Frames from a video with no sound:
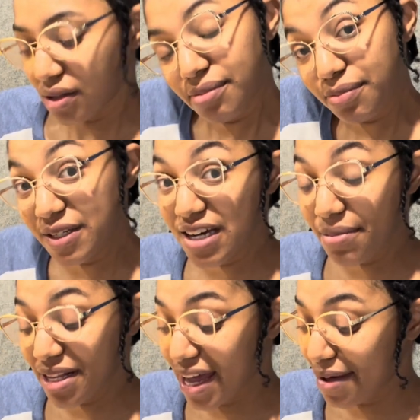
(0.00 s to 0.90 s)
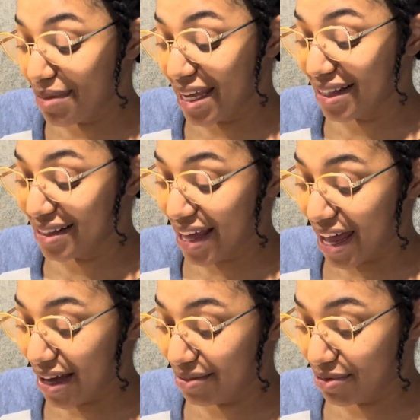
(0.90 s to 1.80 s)
Pajama day means that
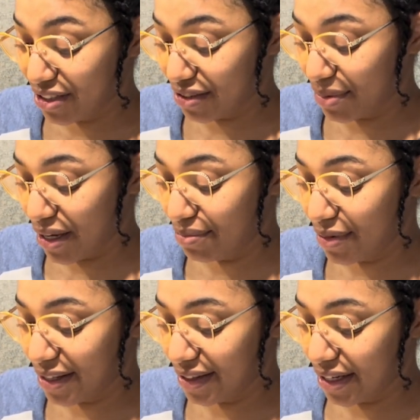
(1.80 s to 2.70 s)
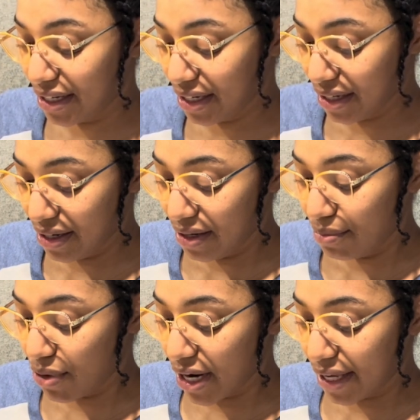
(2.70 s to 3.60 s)
I've just been busy
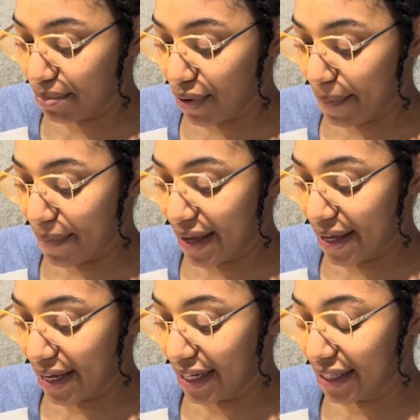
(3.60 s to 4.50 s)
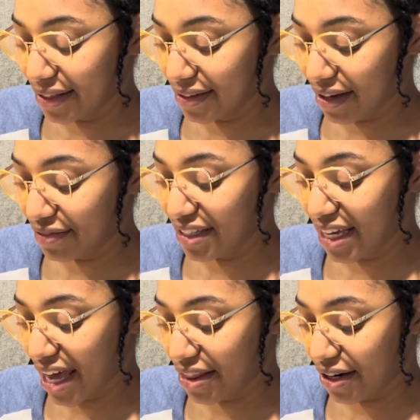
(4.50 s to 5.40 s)
market prepping, getting the stuff
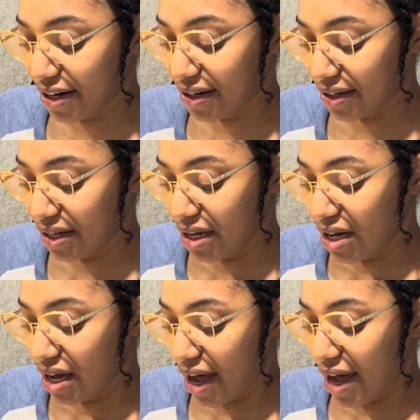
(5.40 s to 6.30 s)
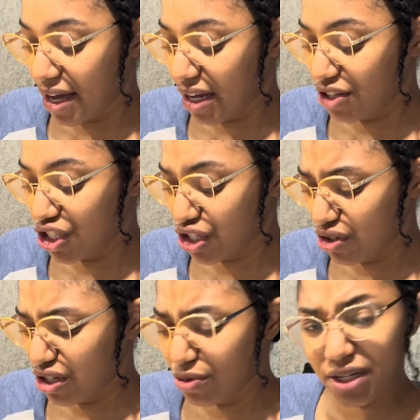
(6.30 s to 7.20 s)
together. I can show
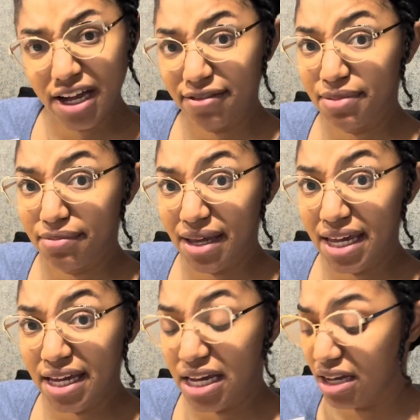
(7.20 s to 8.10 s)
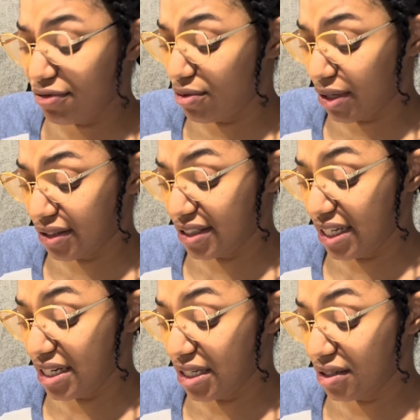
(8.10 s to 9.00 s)
you what I've been making if you want to
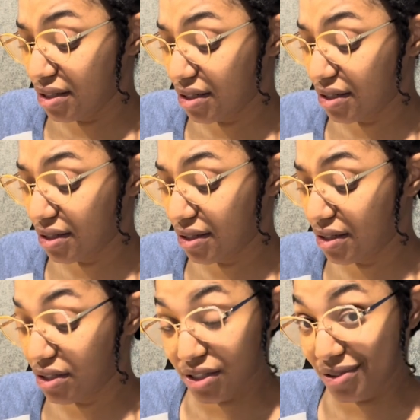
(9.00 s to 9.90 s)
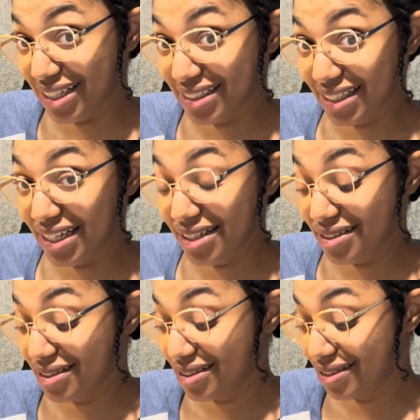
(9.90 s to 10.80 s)
see it. Do you want to see it?
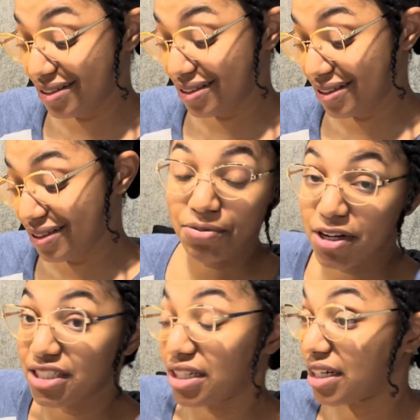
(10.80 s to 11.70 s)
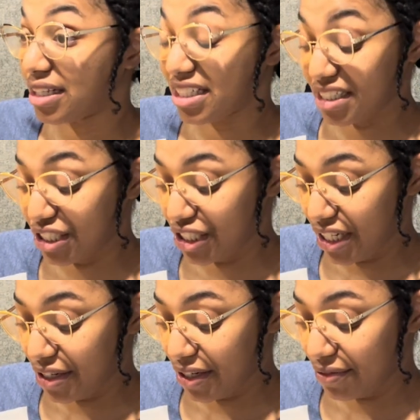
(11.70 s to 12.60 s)
Watching Alyssa
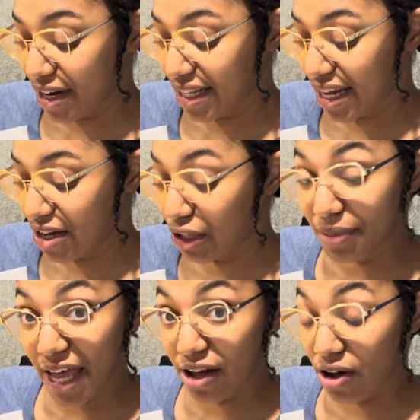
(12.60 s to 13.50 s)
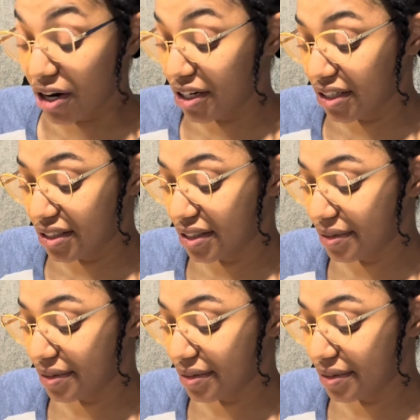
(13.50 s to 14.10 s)
G right now, Lumiere Arts.